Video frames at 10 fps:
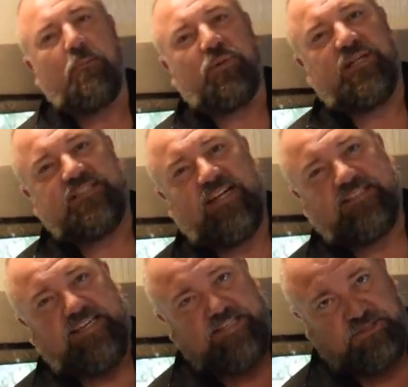plus it has
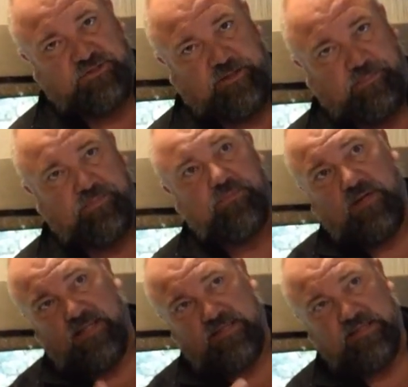a heat strip
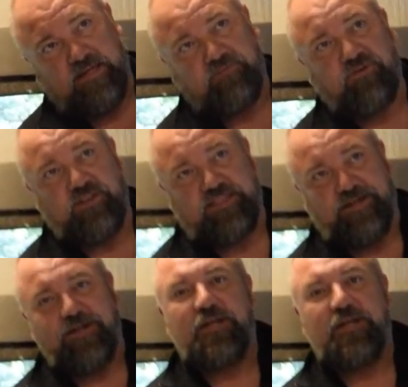on the front there,